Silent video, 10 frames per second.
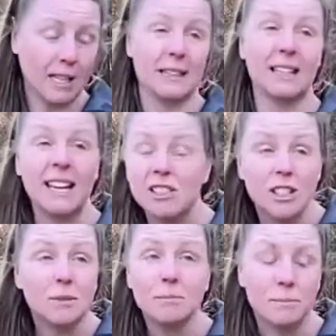the
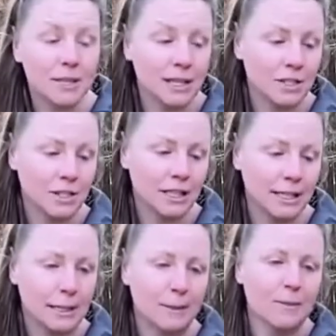kitchen
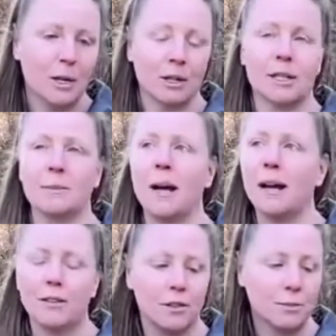potentially, or in the
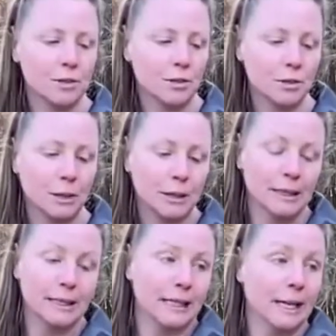bathroom. So
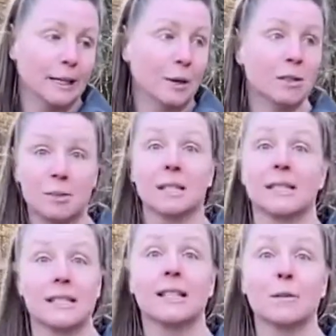
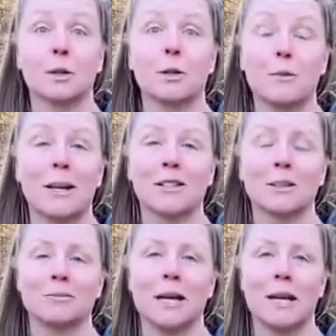ultimately today we're going to make
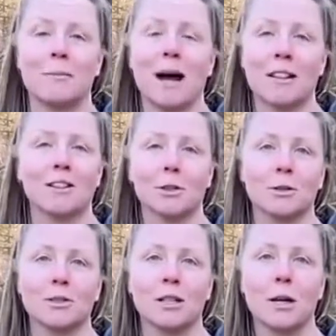some bath
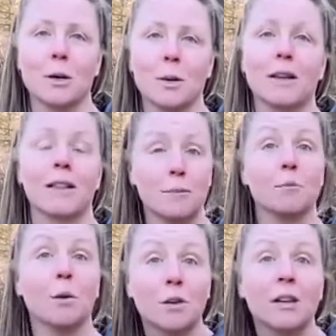salts with
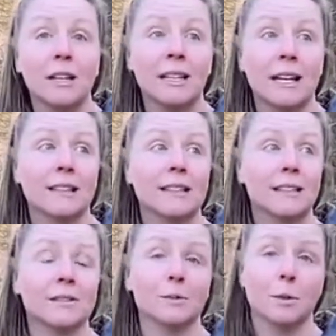both
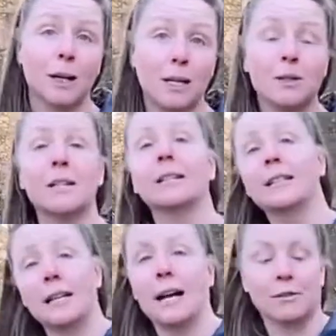ingredients from the wild
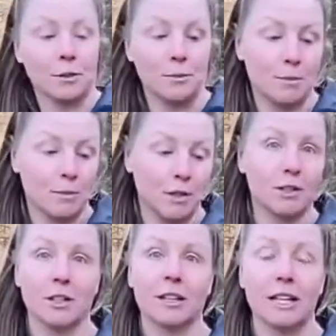and from
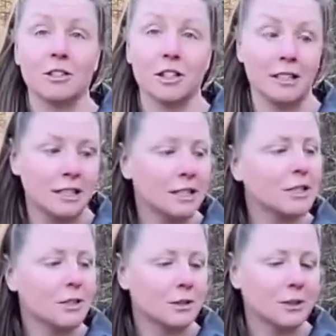your kitchen.
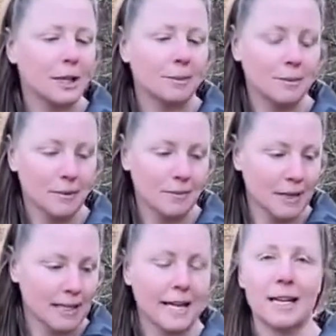So
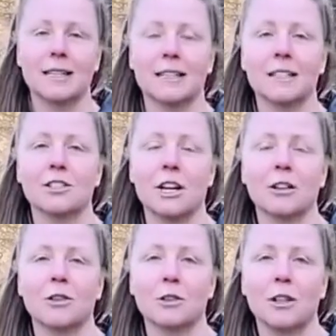yeah, let's
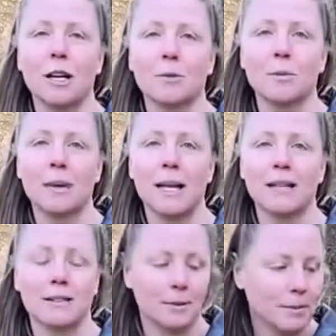chat through that. We'll
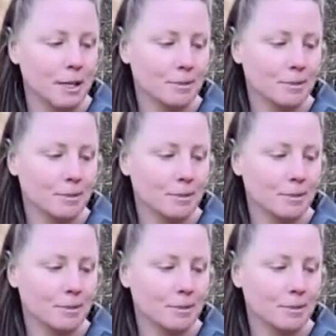make some